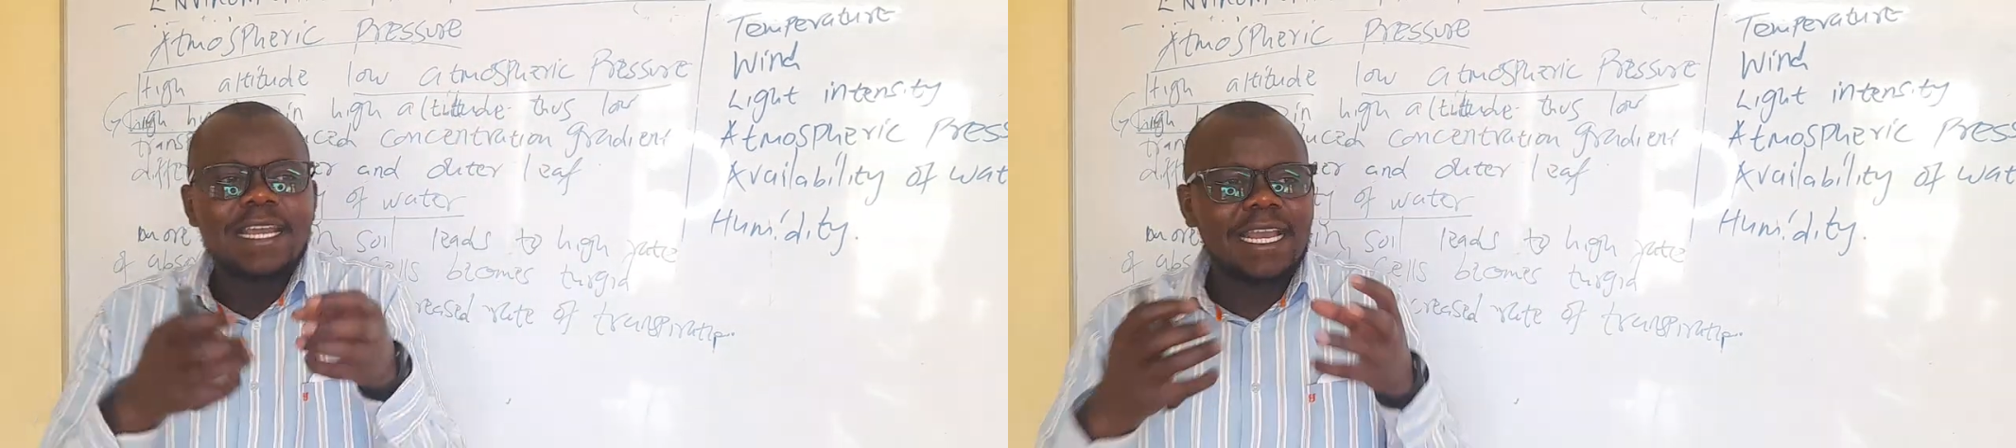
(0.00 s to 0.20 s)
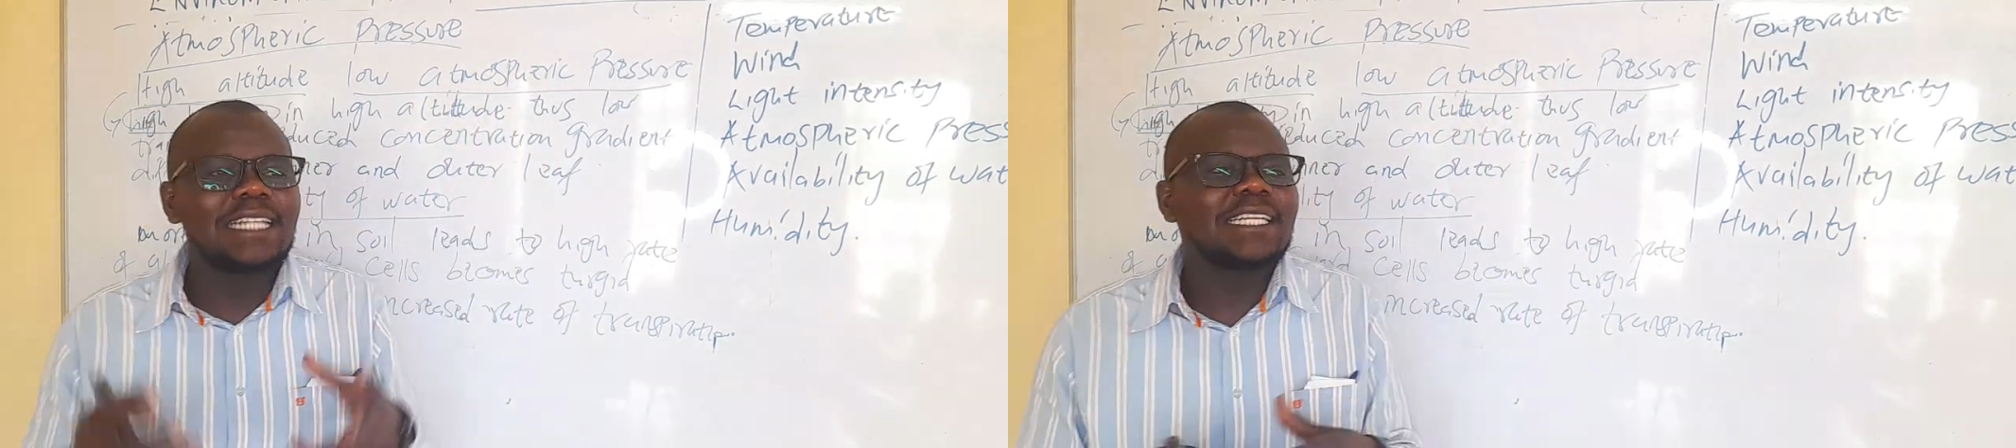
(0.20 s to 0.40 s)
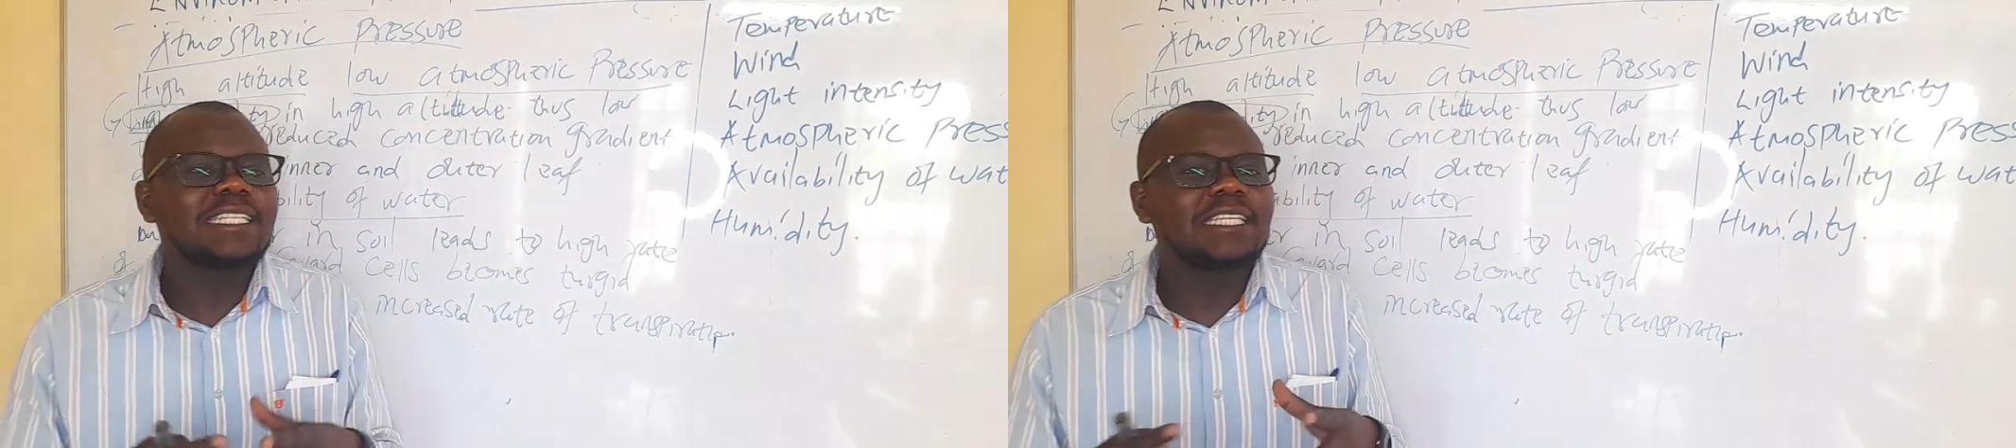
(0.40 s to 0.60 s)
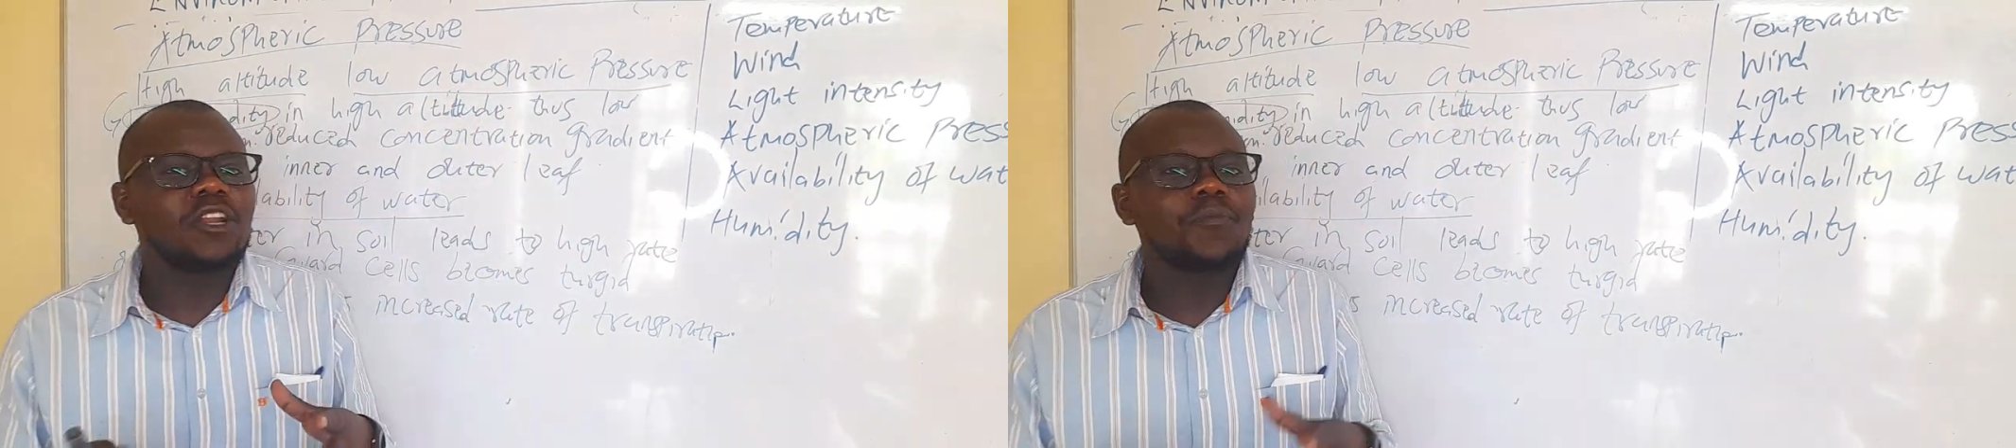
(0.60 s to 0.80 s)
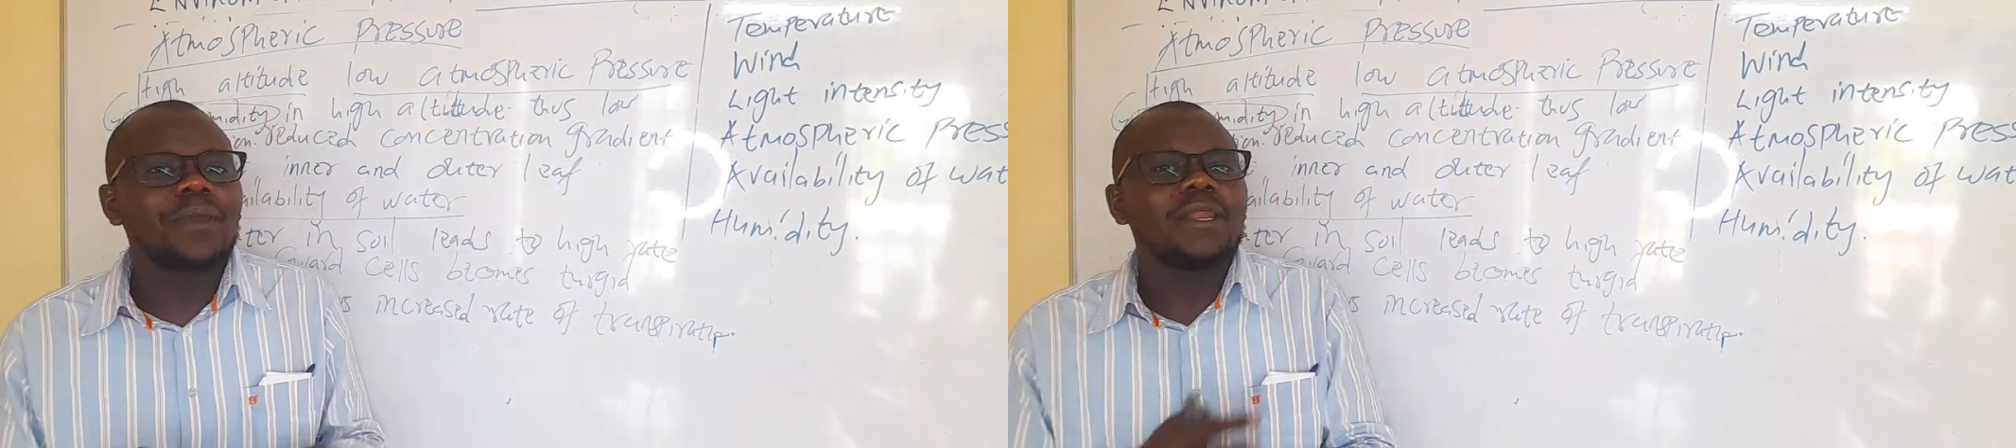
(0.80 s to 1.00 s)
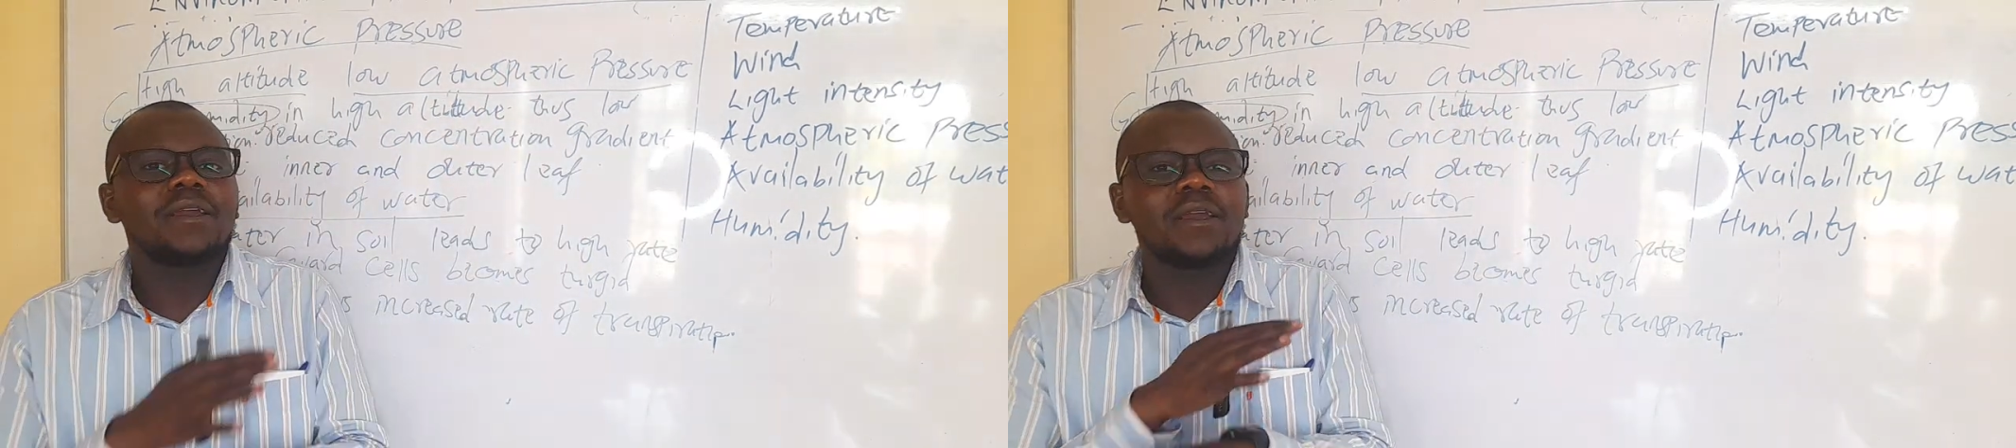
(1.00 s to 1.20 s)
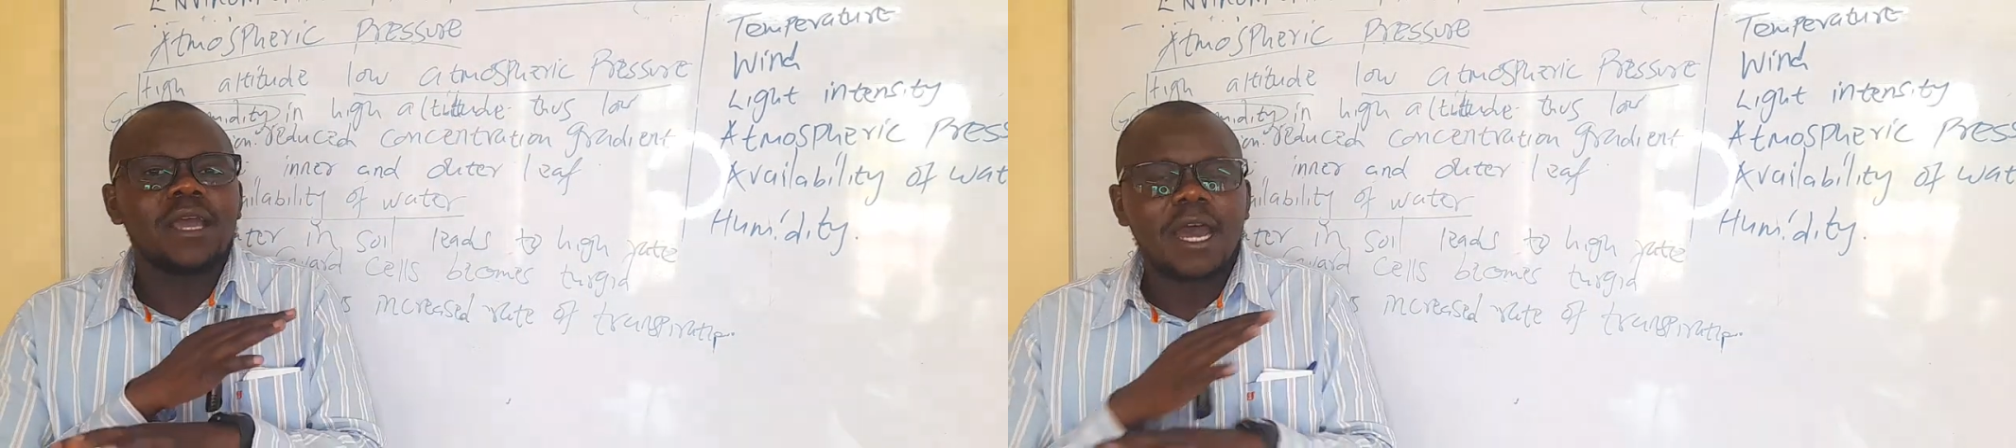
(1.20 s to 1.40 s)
gut cell still opening,